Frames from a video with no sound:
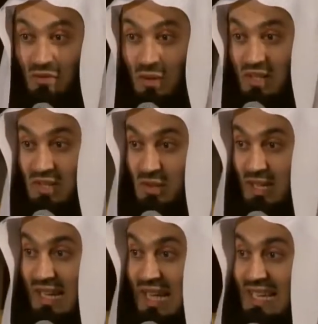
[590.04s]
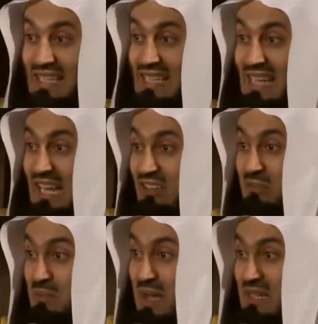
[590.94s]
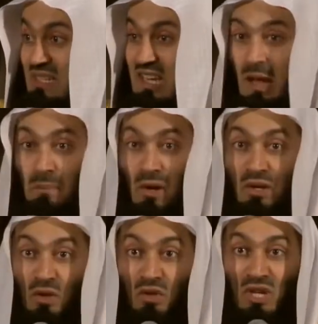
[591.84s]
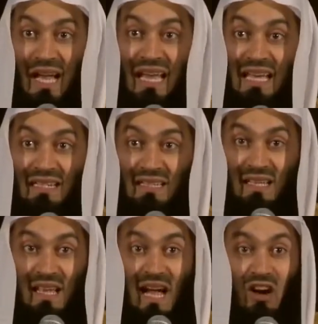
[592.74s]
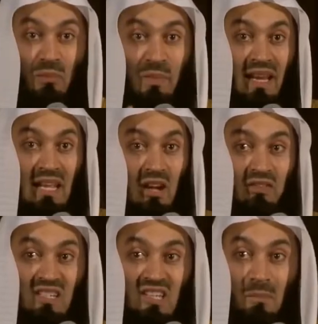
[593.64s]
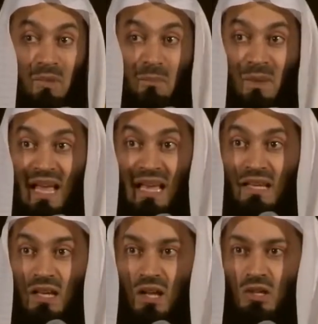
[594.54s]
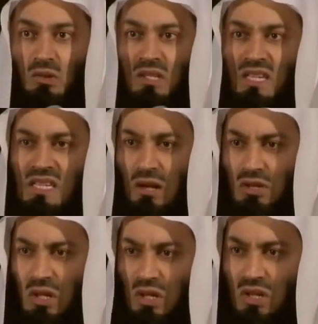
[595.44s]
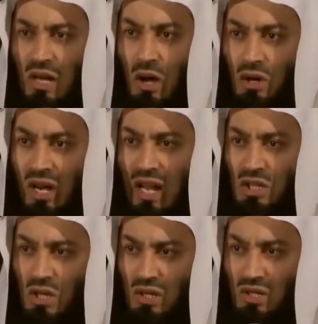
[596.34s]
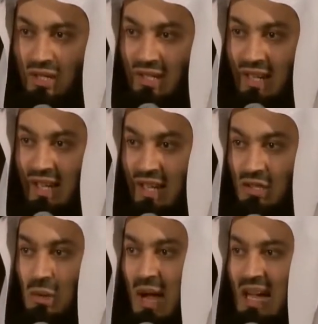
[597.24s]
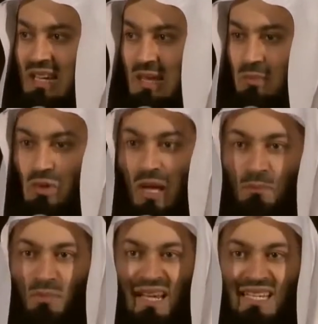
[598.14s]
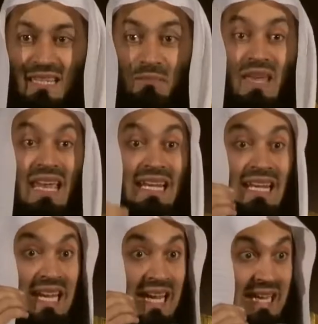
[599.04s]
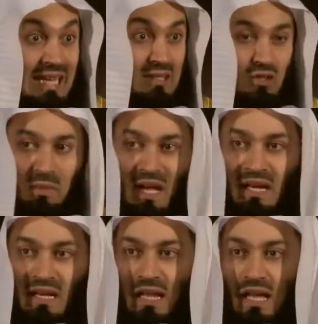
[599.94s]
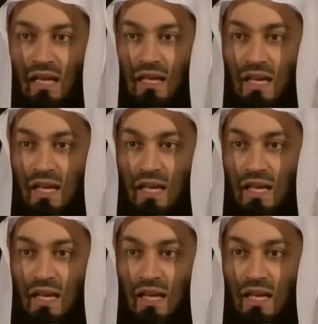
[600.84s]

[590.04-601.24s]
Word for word: Have you understood it? It's a sign of mercy upon your child. How many of us are prepared to kiss our children, our grandchildren, to hug them, to embrace them? They need it, subhanallah.